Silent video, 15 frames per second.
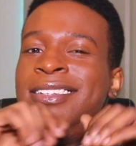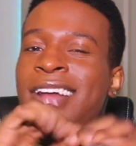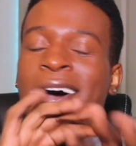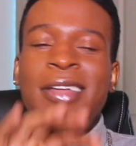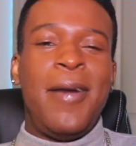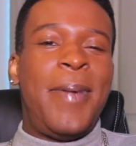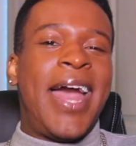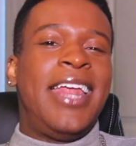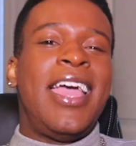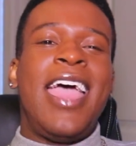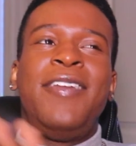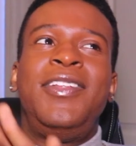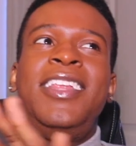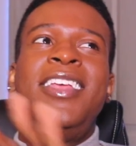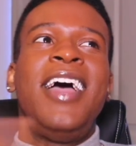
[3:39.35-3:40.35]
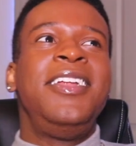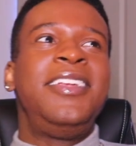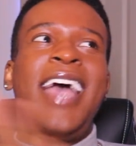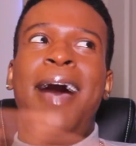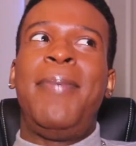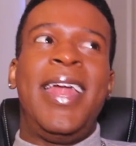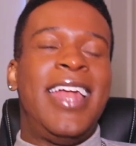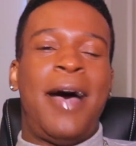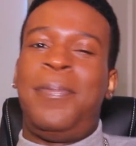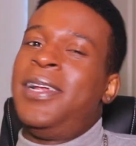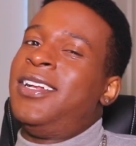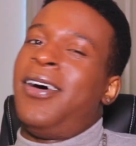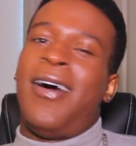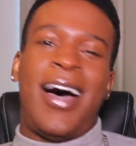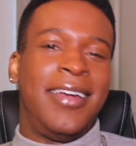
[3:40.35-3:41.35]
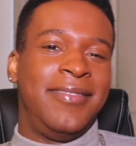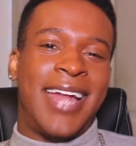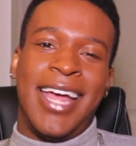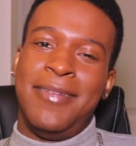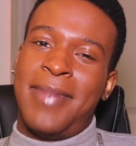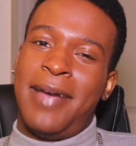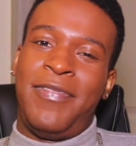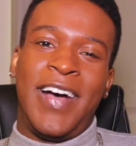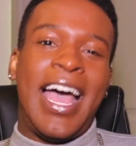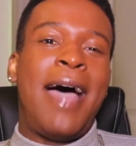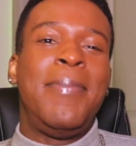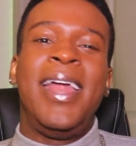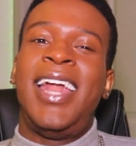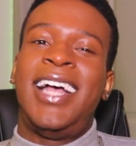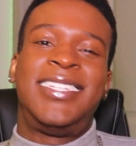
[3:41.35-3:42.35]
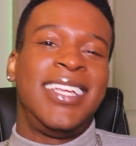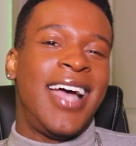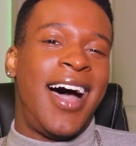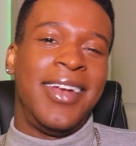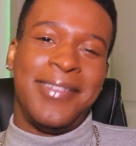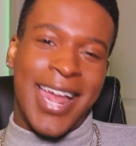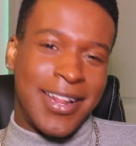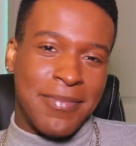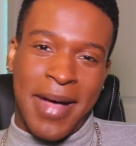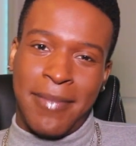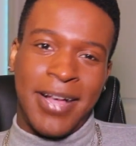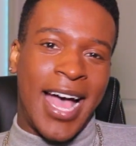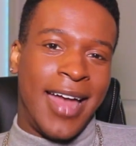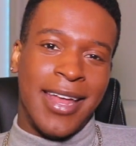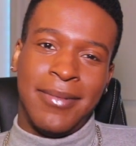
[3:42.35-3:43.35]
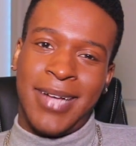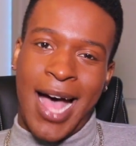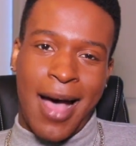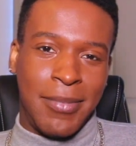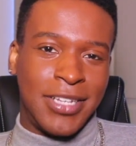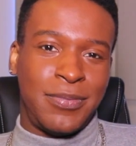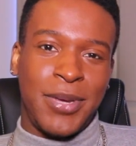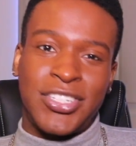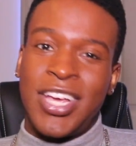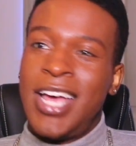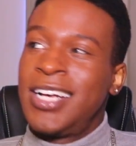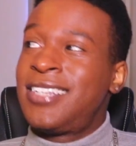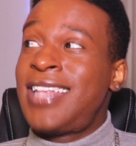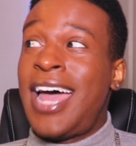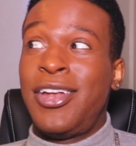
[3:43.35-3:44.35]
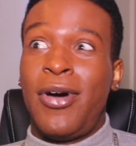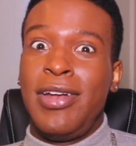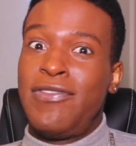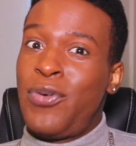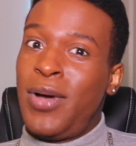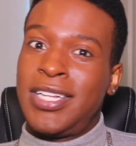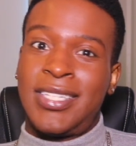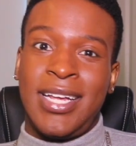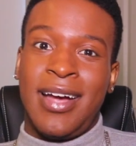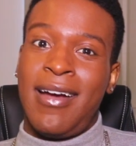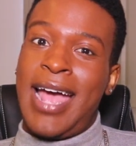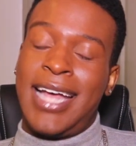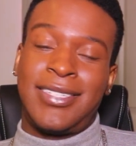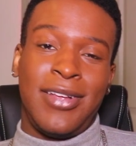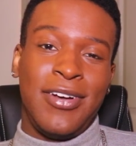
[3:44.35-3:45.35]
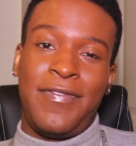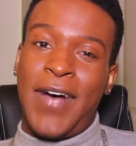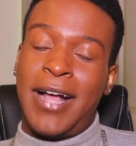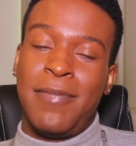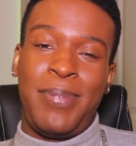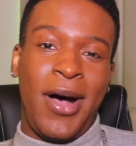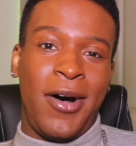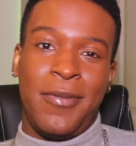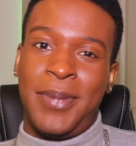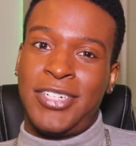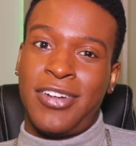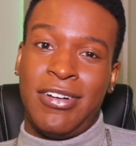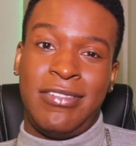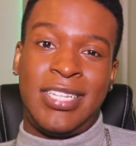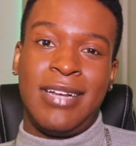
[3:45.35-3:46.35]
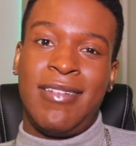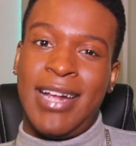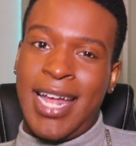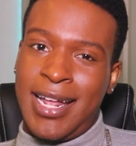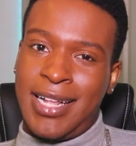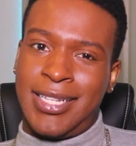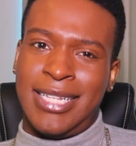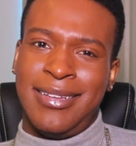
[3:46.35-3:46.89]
don't nobody, if, not picked on Autumn Night in my fuck. I better not see Autumn Night in my goddamn comments, bitch. Cause I don't even want to see her ass on the fucking pole, bitch. Are you serious?